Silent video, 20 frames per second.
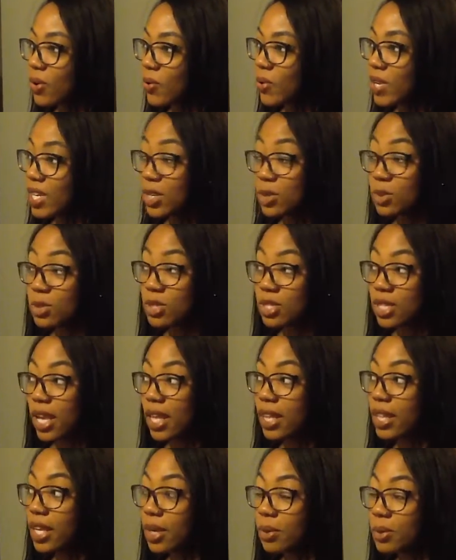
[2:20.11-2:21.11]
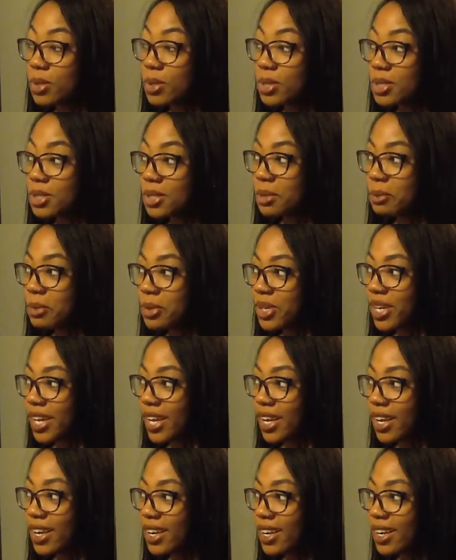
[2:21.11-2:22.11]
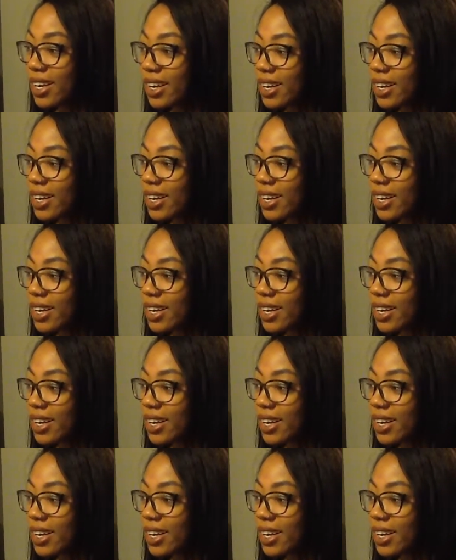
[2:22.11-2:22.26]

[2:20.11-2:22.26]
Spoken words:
We can use sign language to communicate.